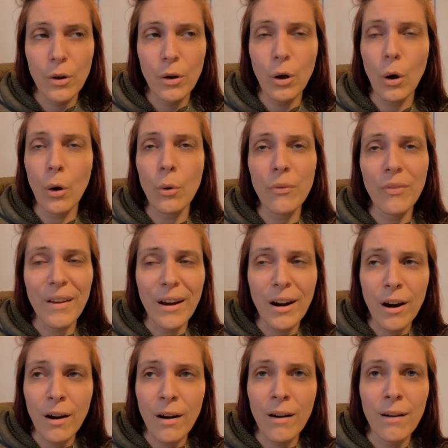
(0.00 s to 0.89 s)
go
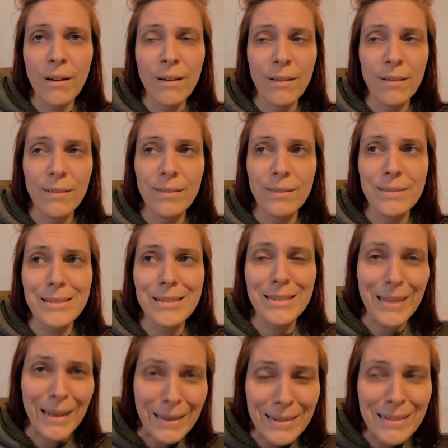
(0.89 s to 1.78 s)
there,
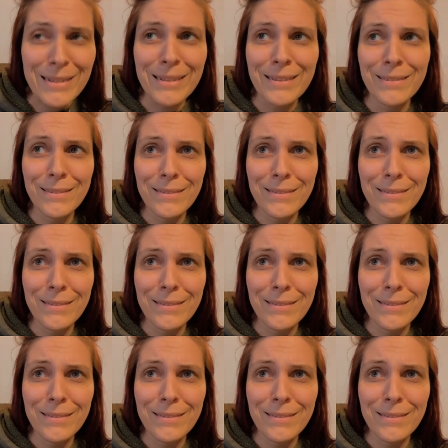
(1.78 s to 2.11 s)
sit,